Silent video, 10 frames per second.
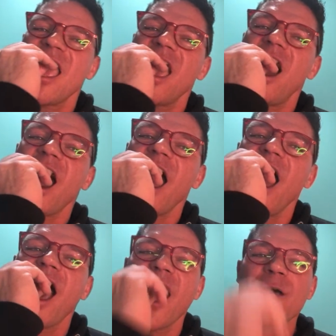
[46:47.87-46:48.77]
Okay?
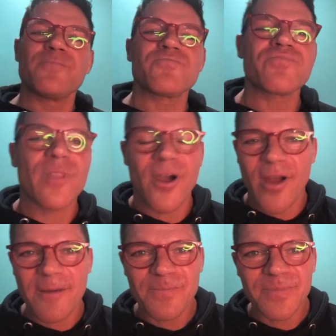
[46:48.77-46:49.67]
All
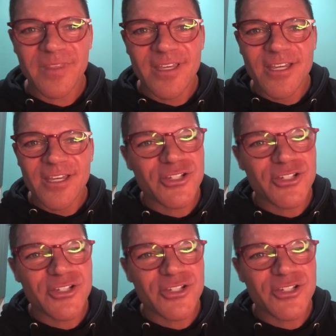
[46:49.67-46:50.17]
right? So